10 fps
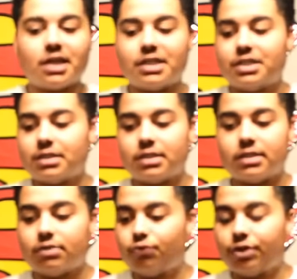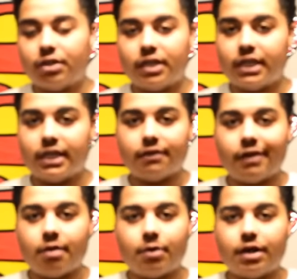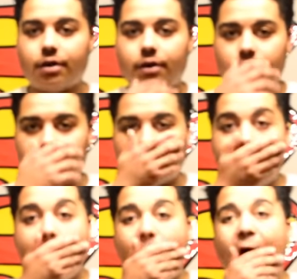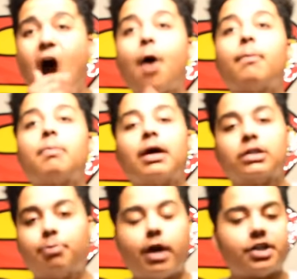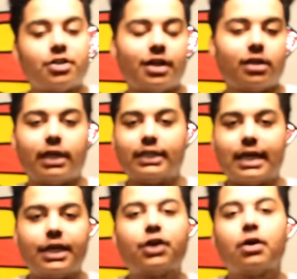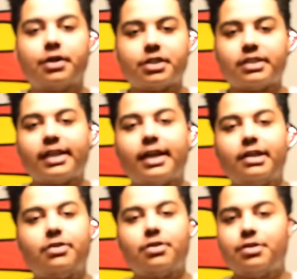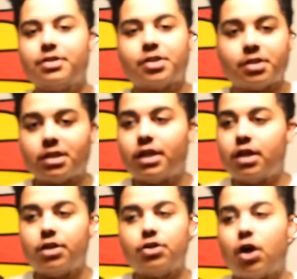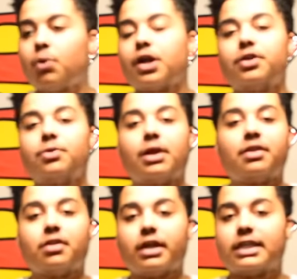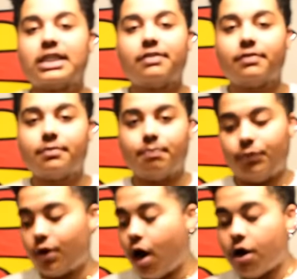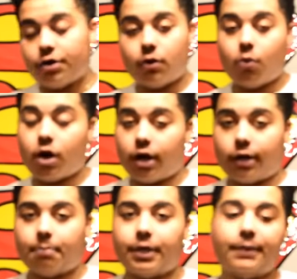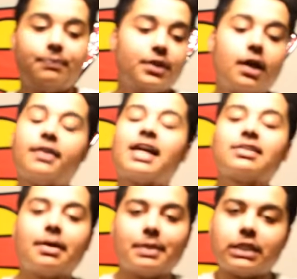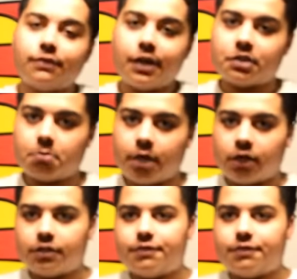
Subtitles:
I just really get, if anybody knows about depression or anything like that, you'll understand. You know, you just don't want to do anything. It's even hard to work, but that's not what this video is about.